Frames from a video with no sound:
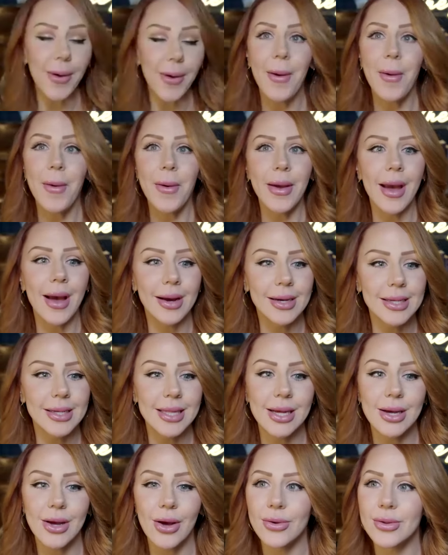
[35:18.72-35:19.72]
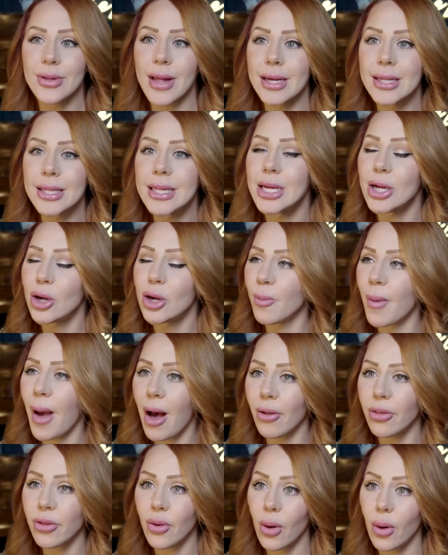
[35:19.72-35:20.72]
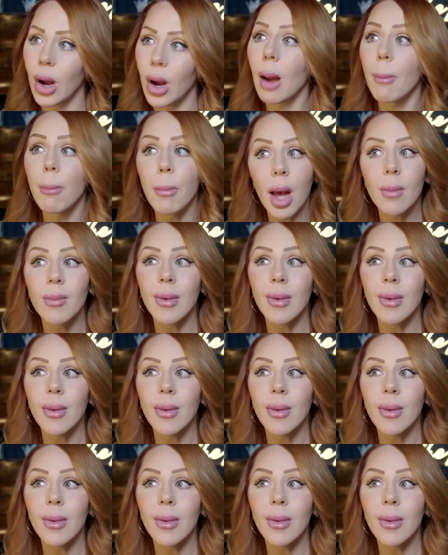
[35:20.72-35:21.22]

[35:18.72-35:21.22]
Okay. Yeah. Because he goes, I see your mouth going,